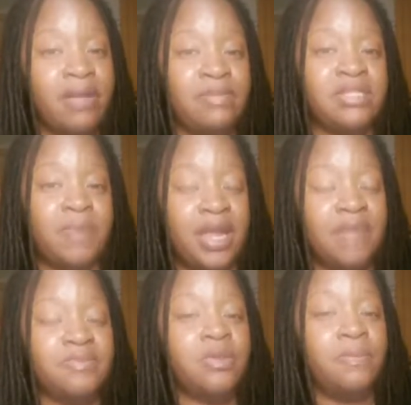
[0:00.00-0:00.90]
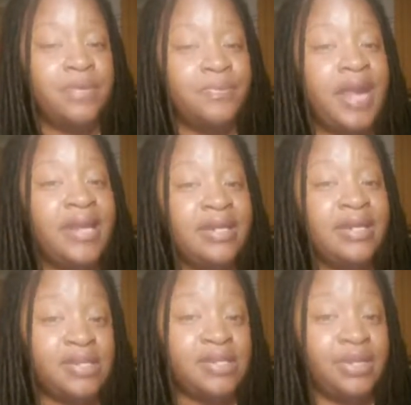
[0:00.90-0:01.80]
Miss Pam. So be ready
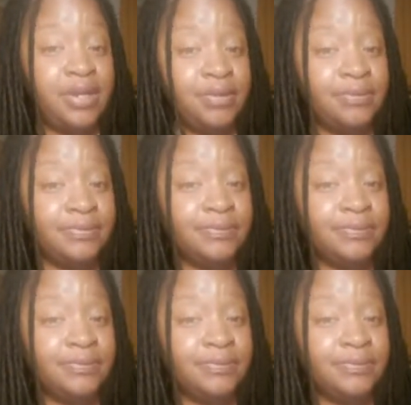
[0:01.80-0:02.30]
next year.